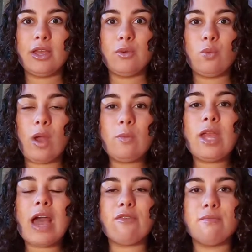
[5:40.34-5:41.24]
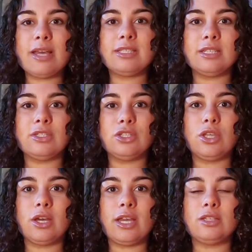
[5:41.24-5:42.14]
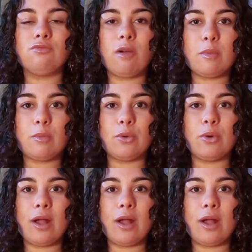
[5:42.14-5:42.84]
when we have a message that is vulnerable